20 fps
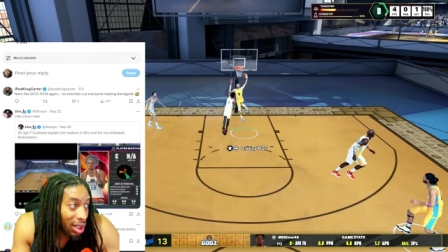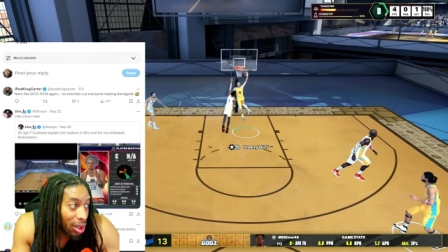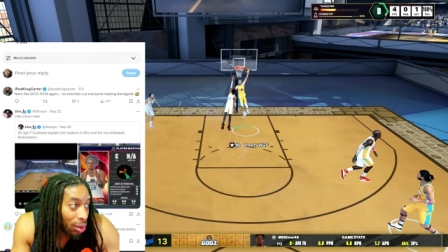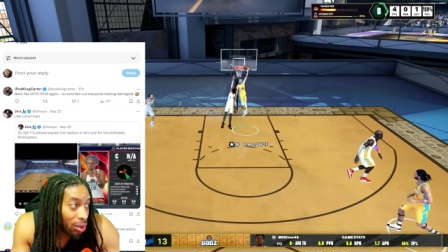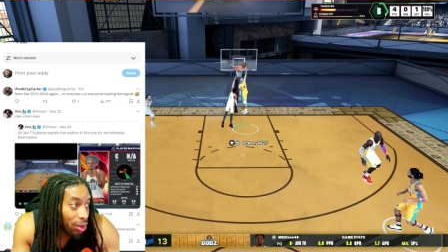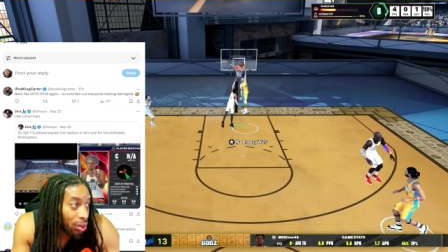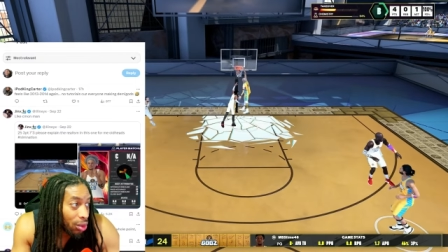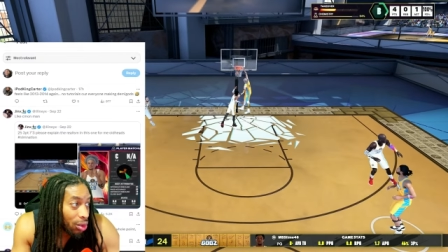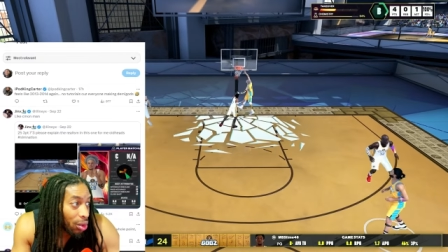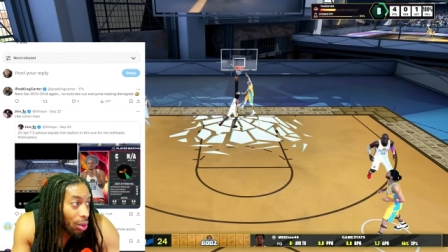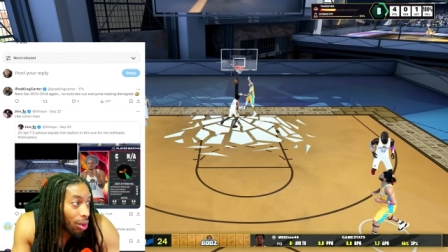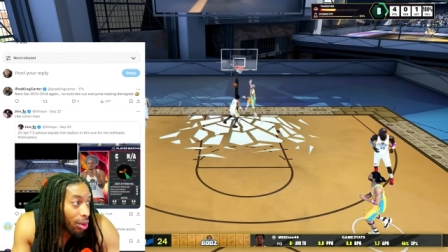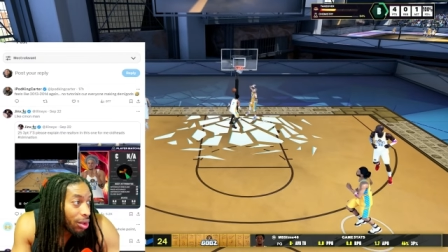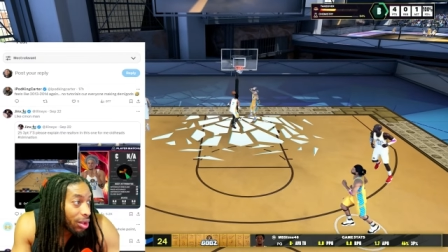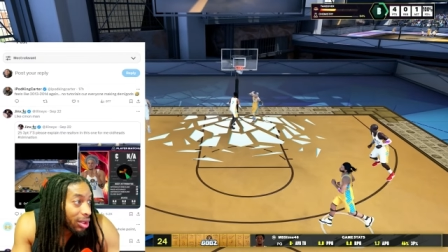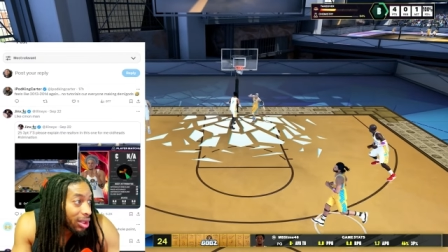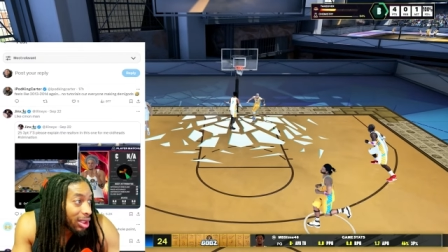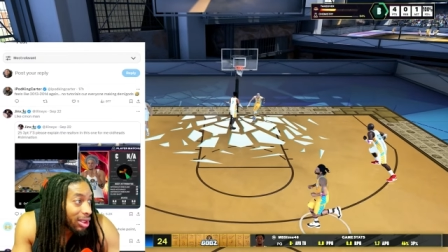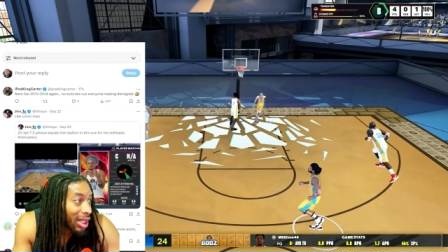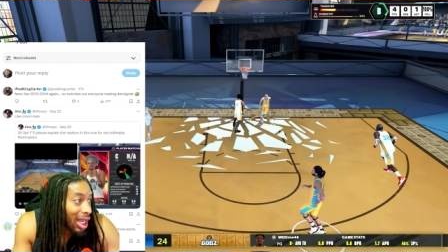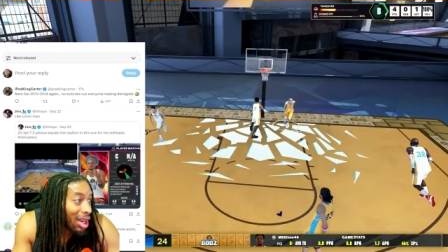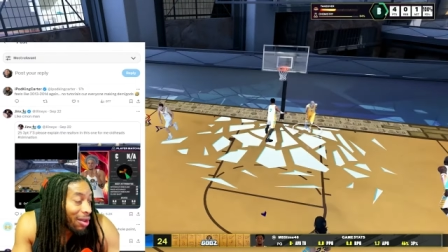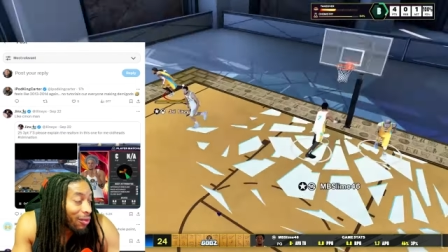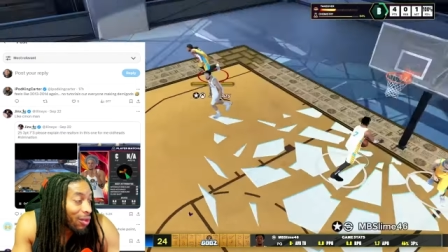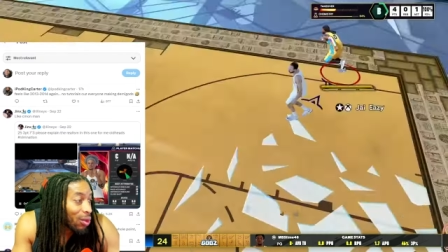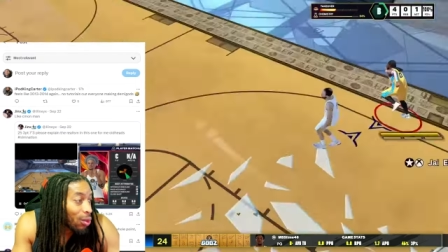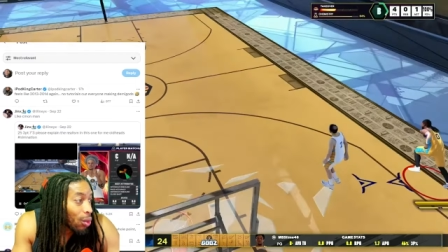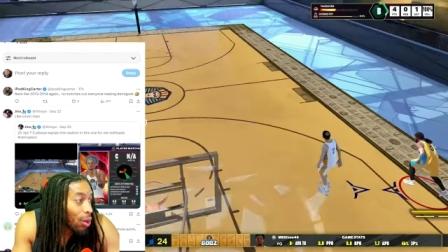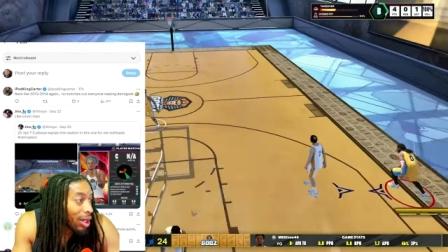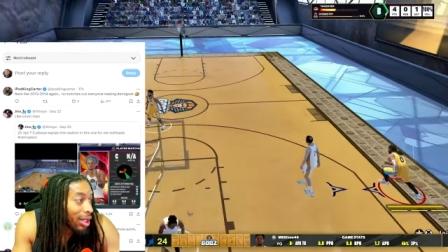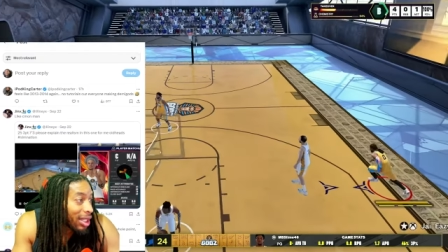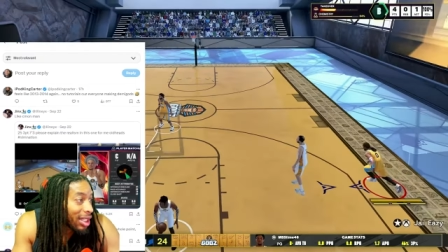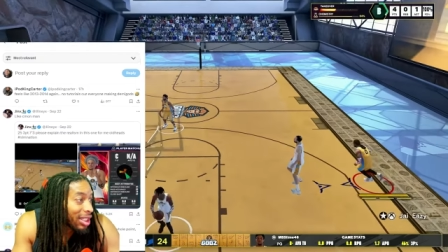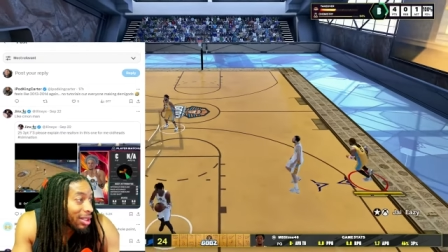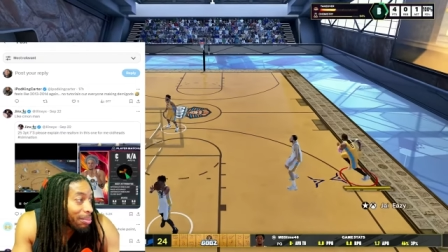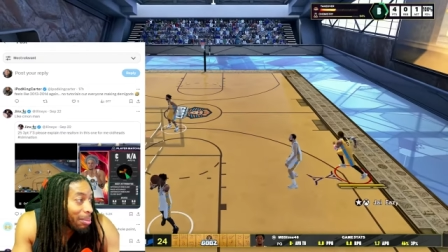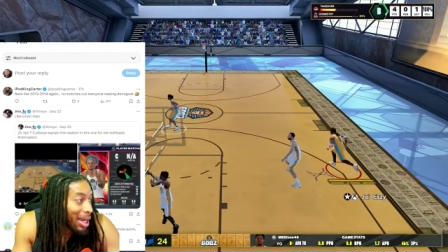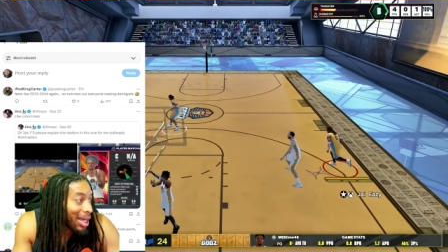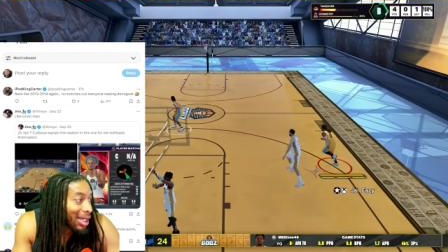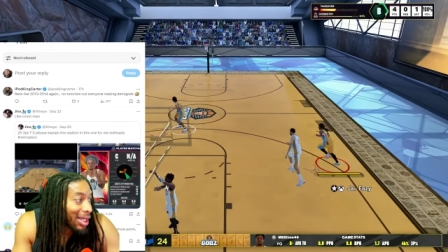No tutorials because everyone is
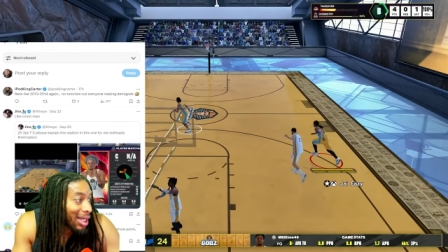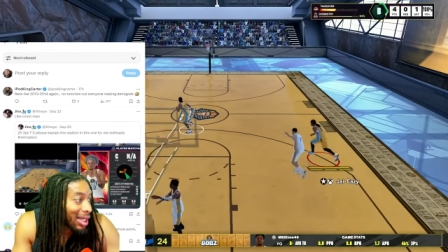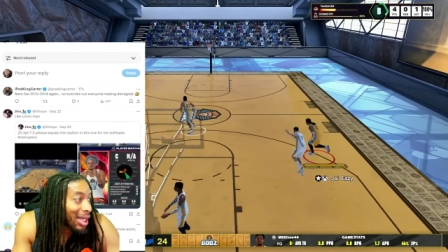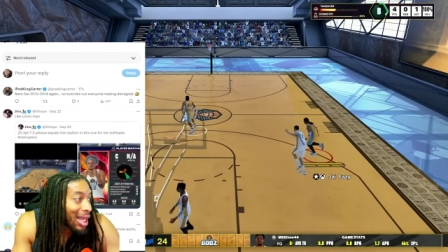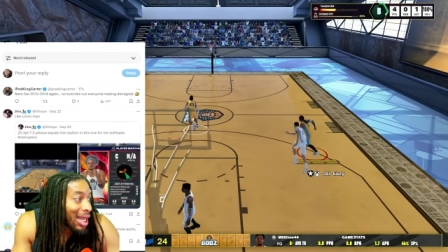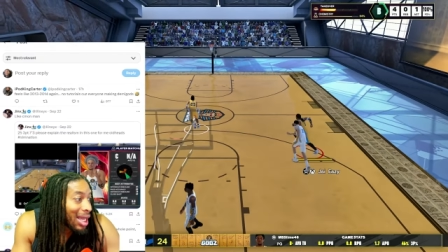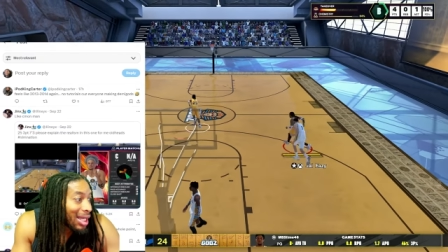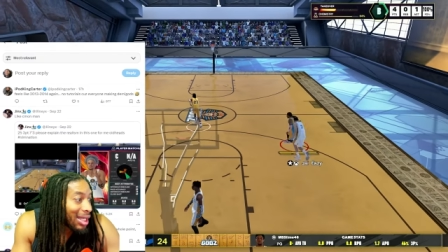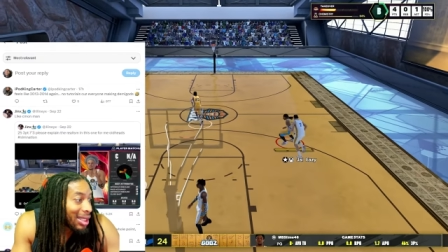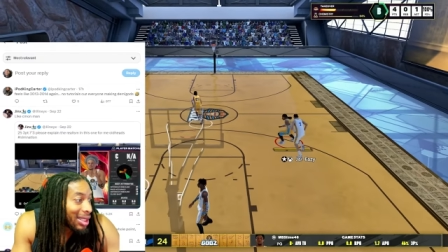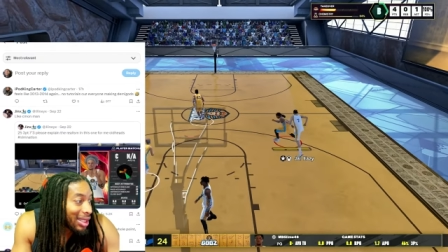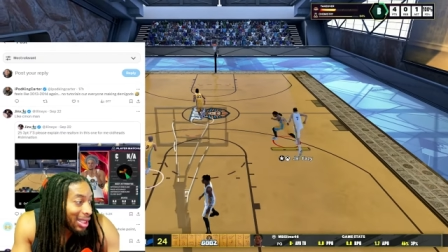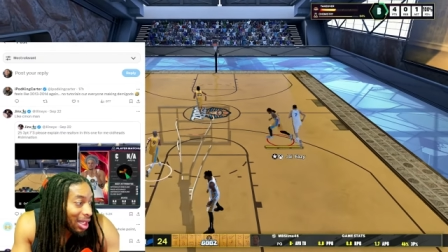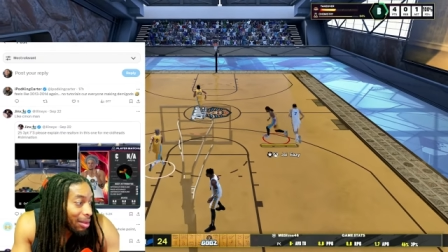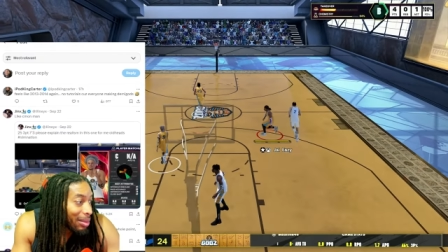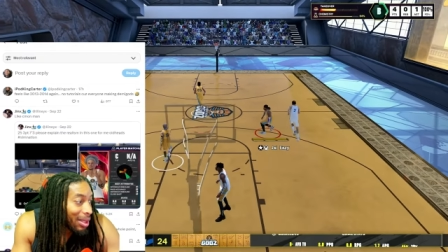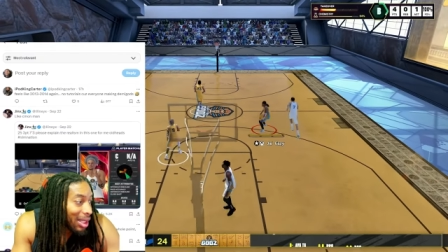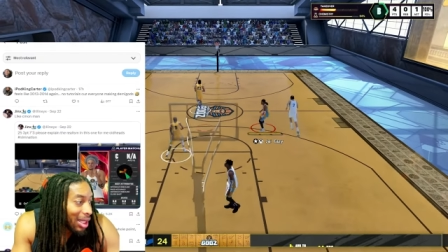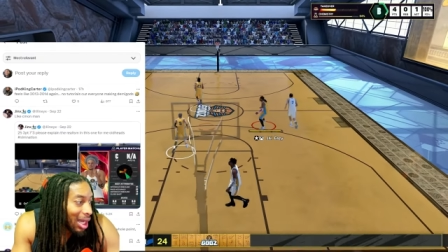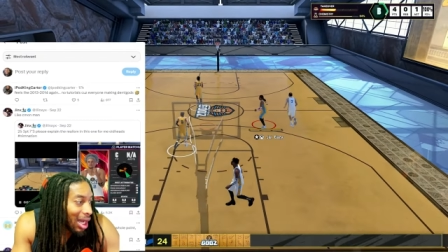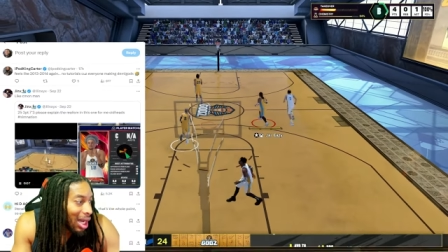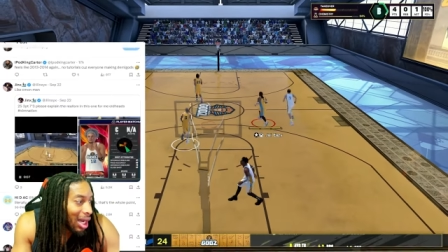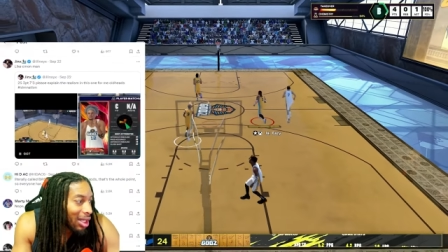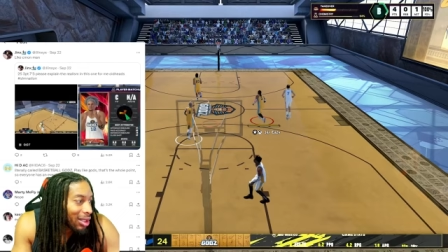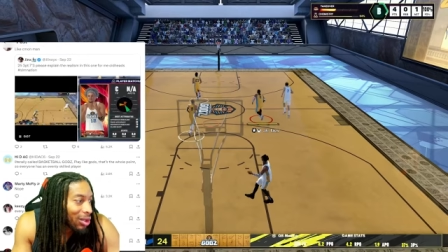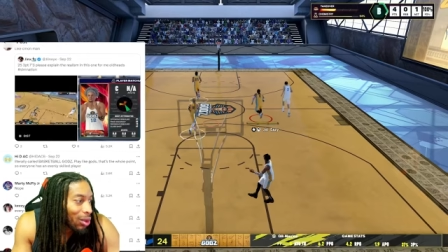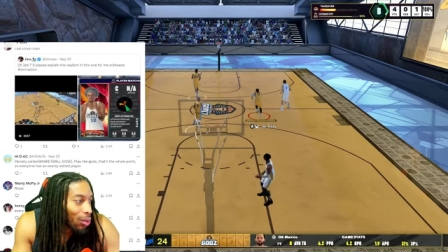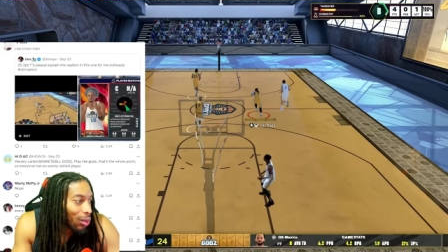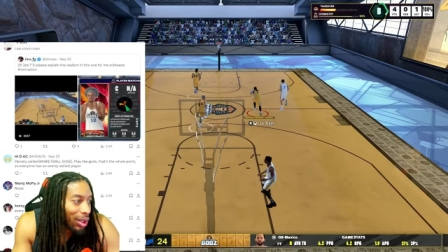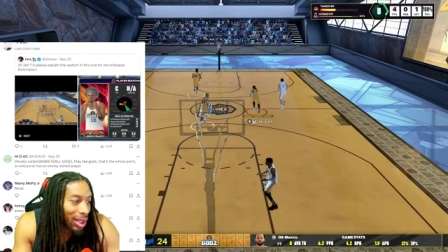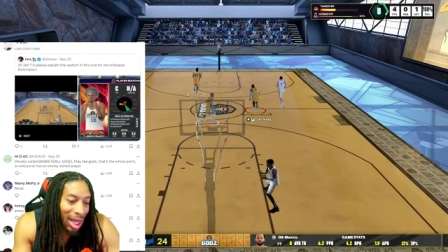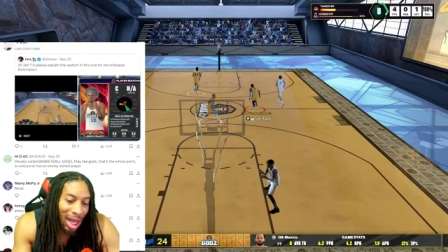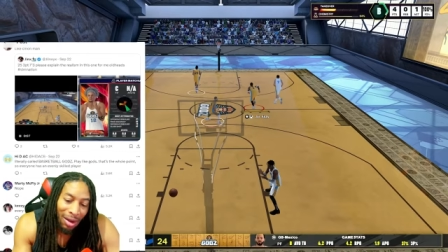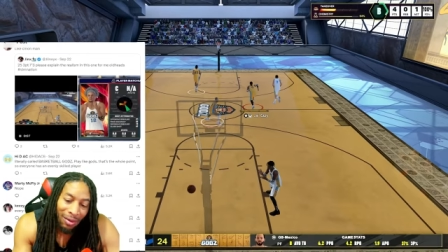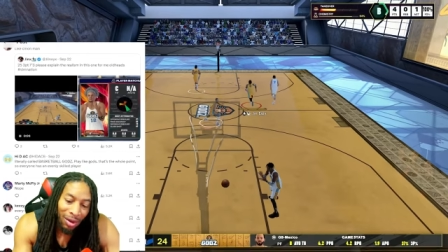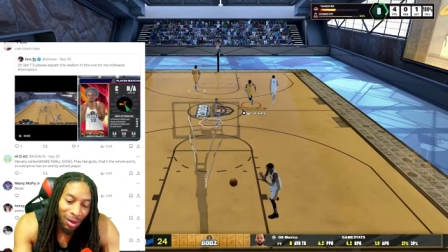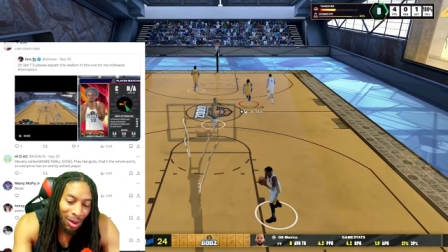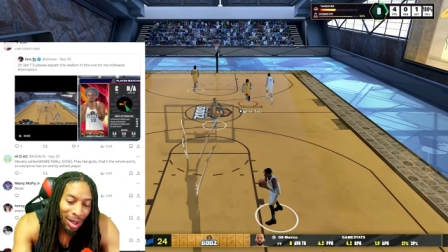making demigods or what have you.